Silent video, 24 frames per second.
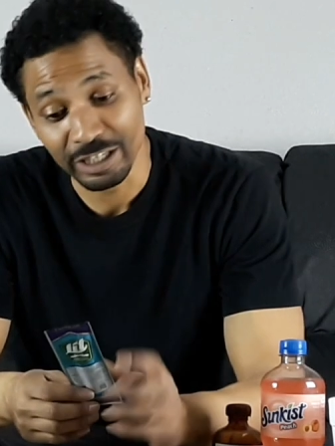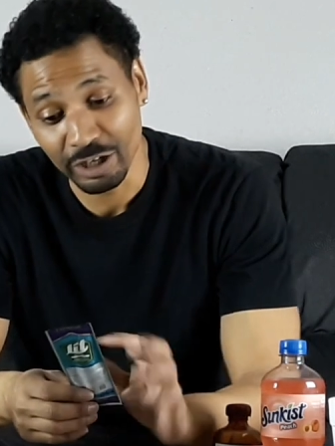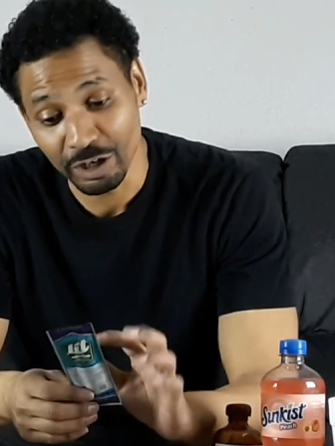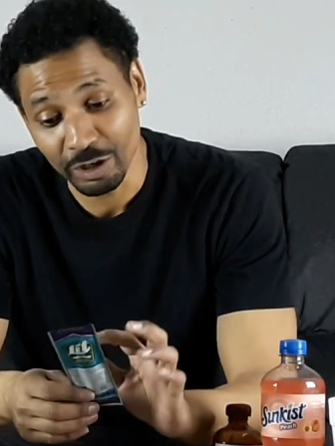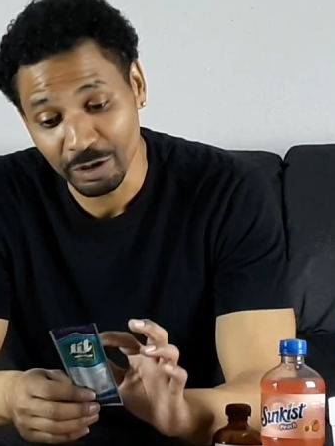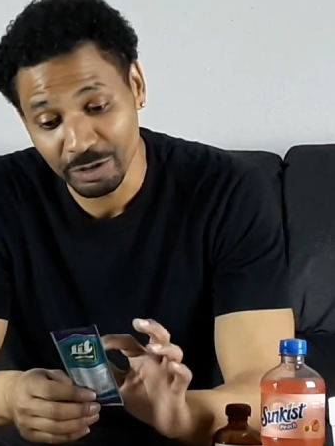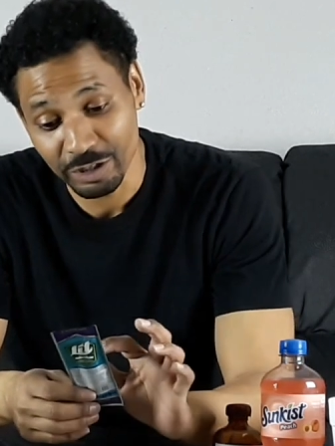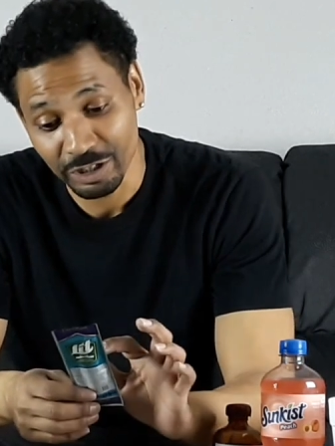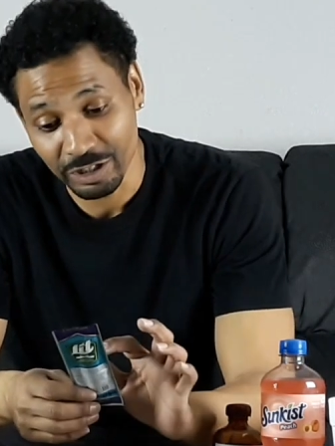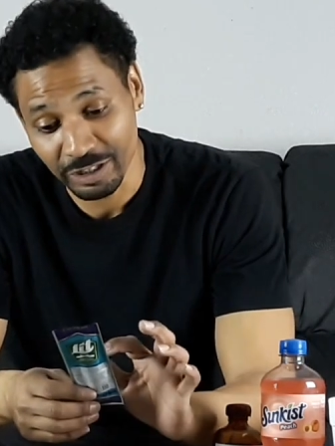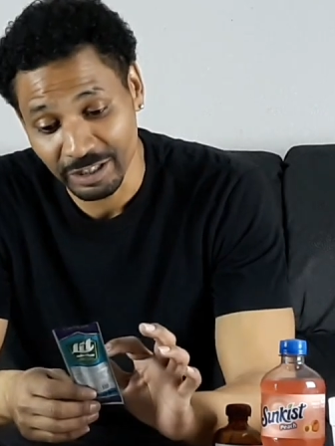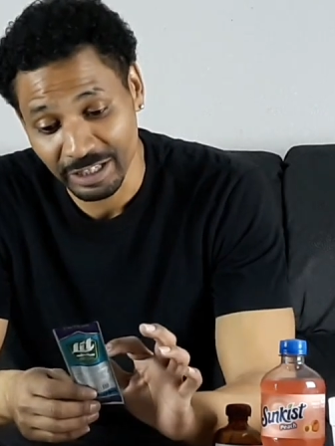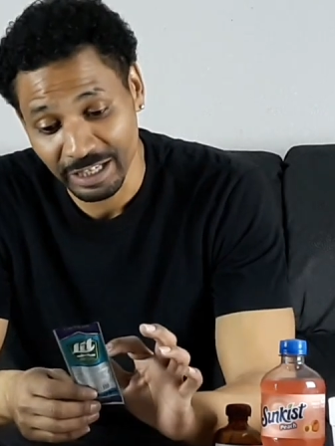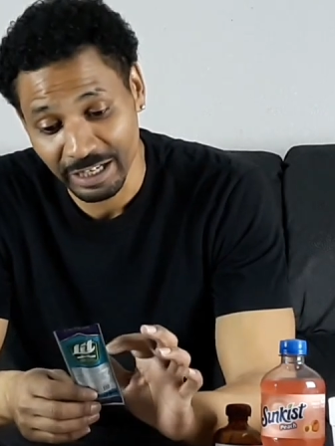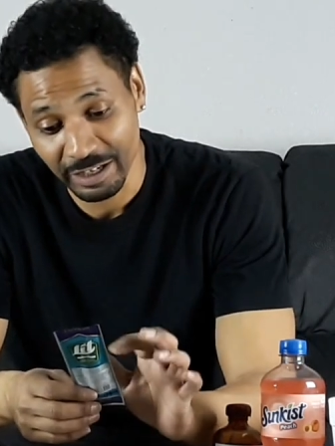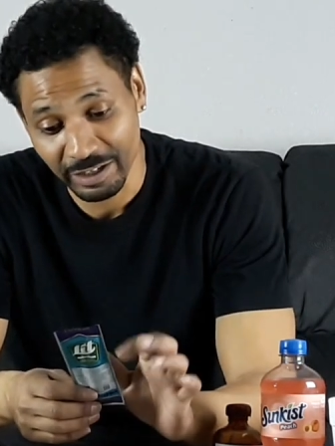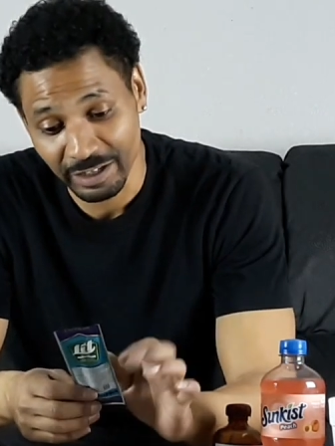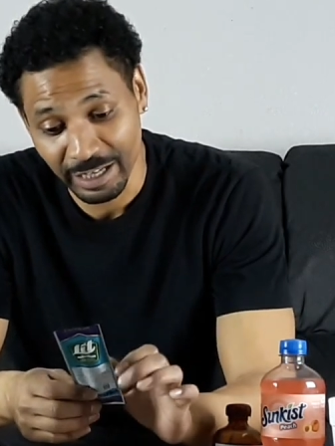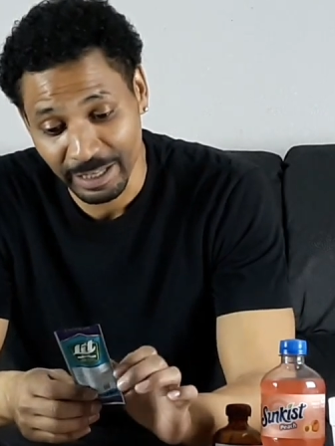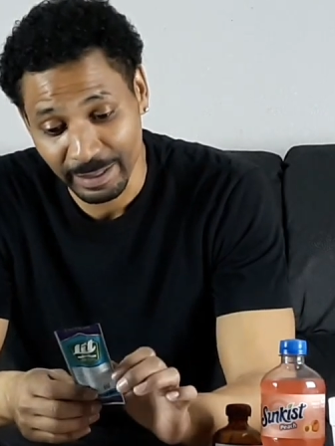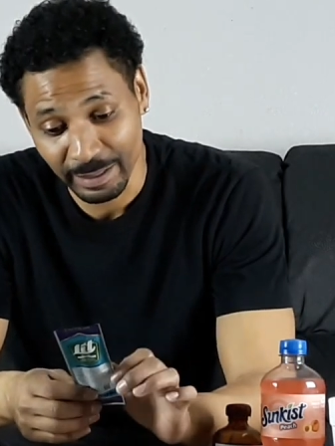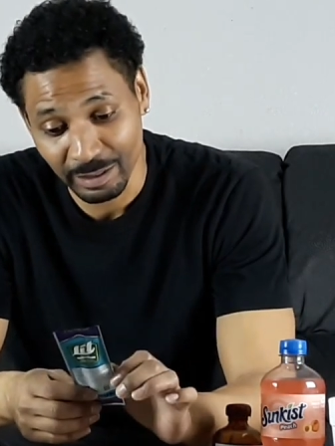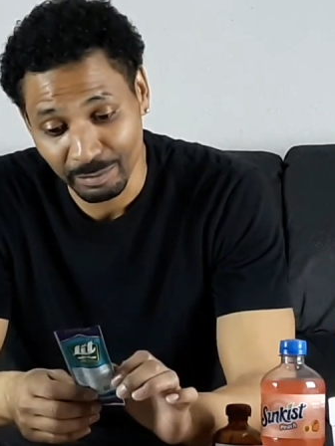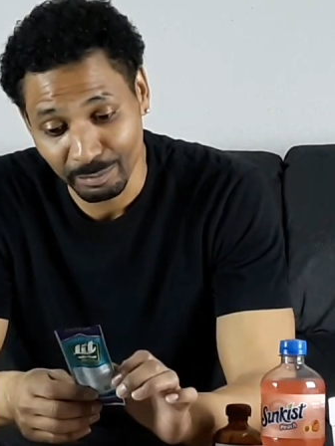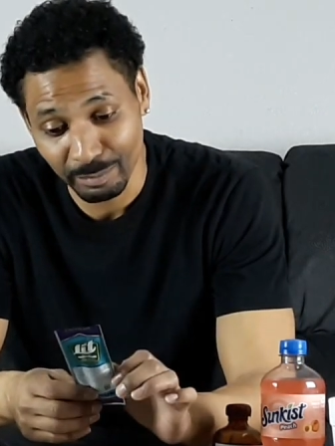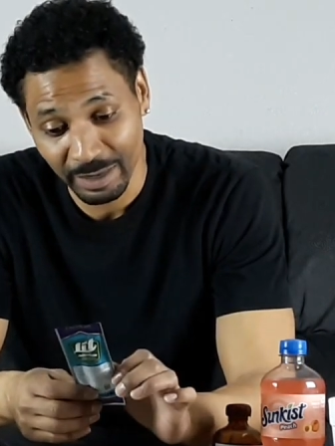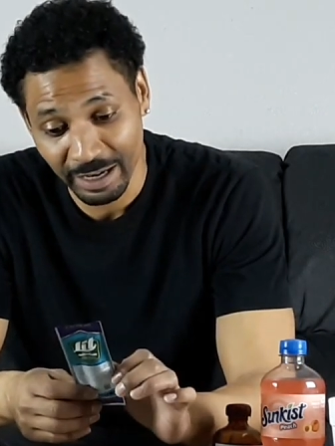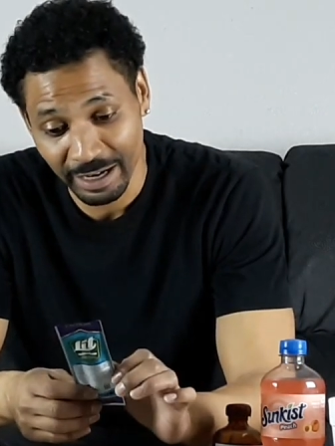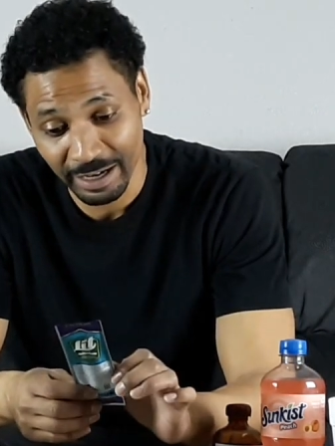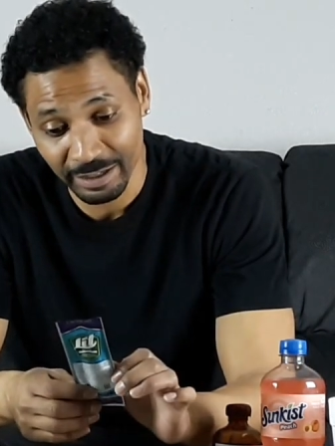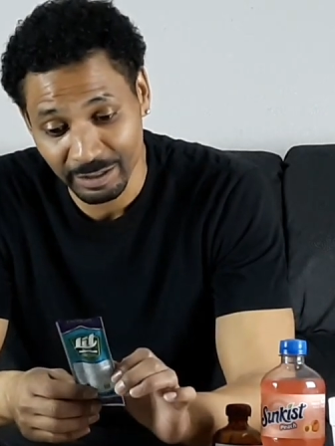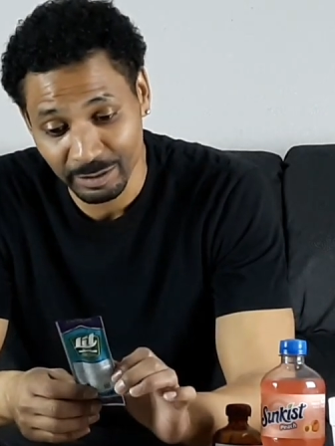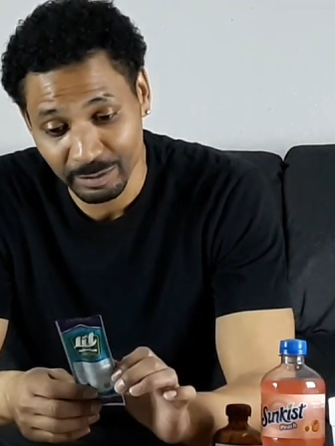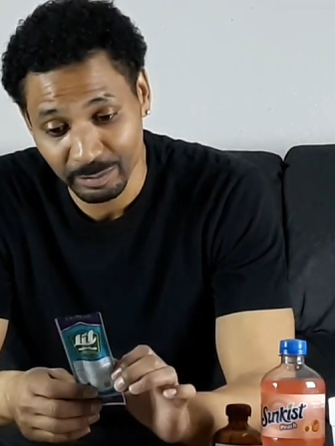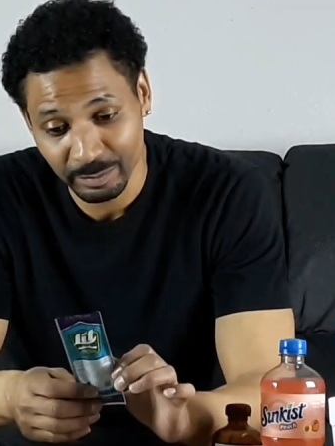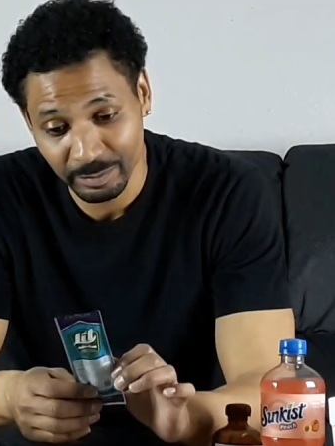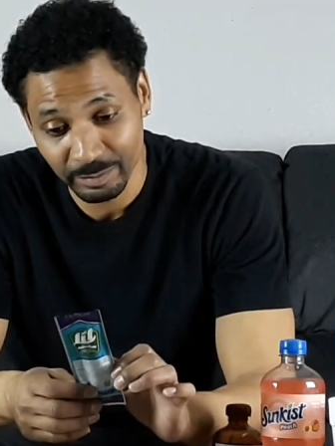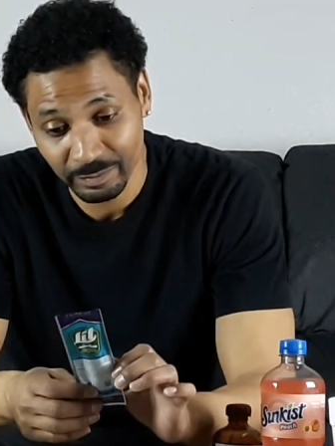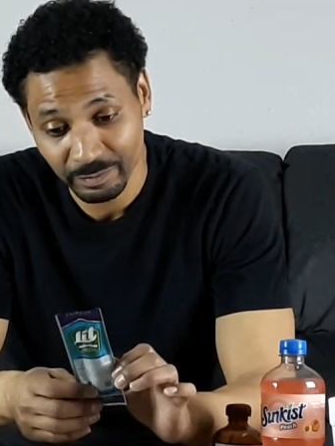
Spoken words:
Culture down at the bottom.